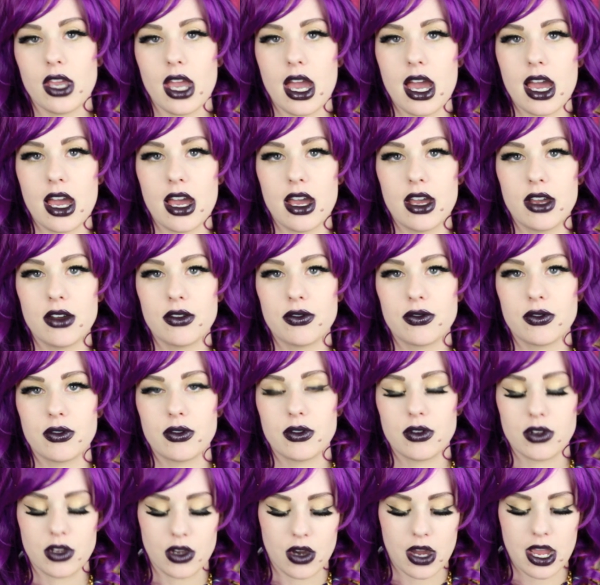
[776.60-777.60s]
you have
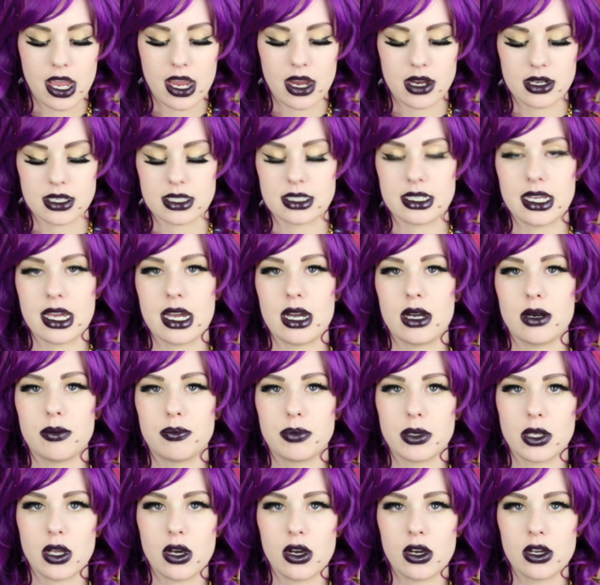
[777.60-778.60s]
your hair is now
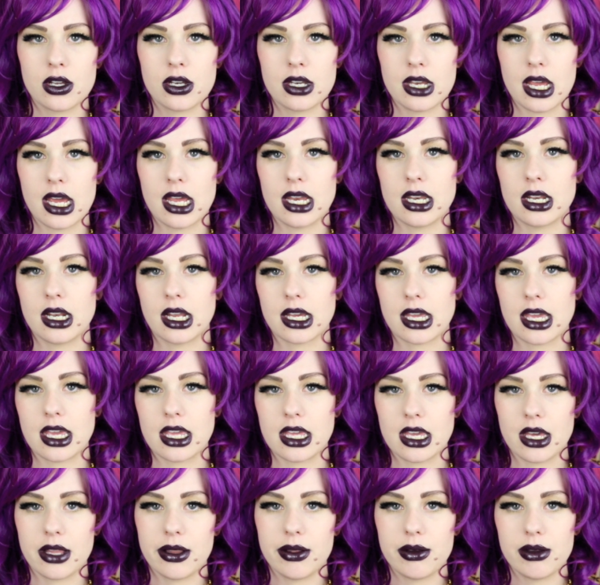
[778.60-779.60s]
blonde and like a
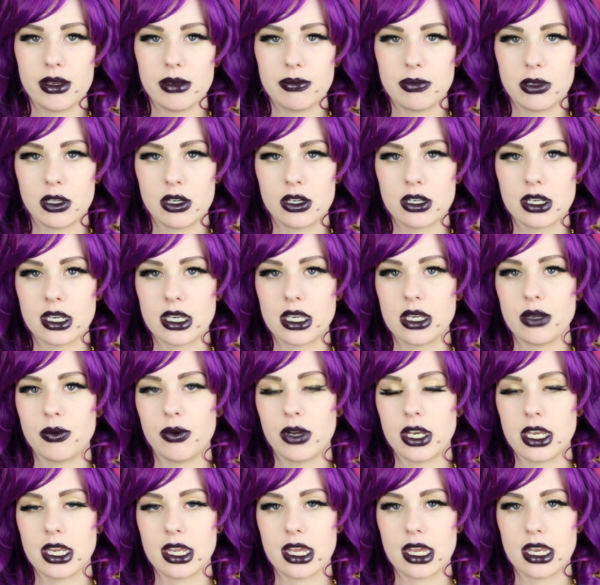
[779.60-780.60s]
yellowy blonde and you
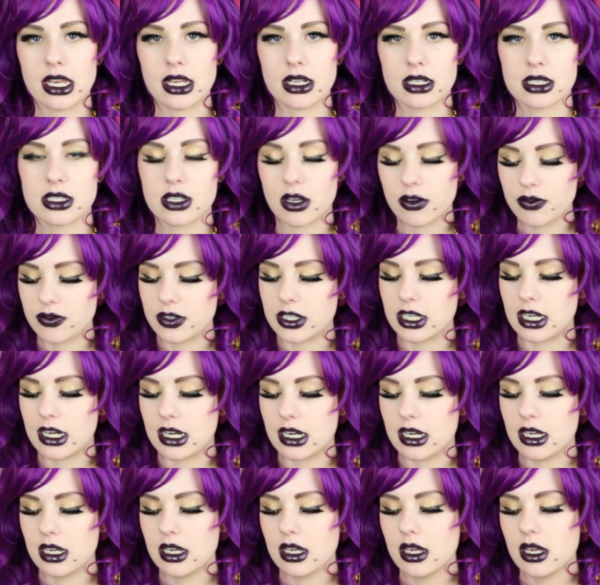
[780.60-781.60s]
want to get it
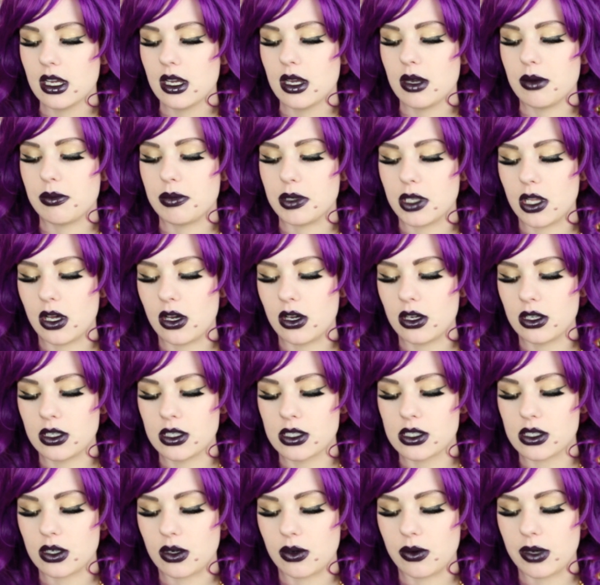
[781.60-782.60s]
softer,
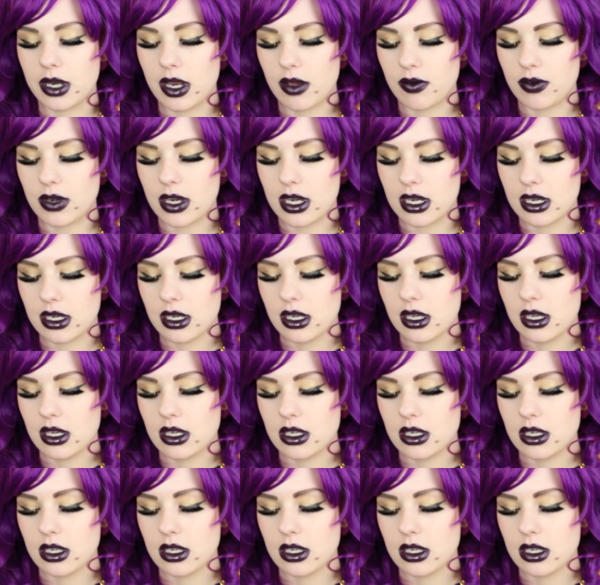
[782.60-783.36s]
blonde or whatever,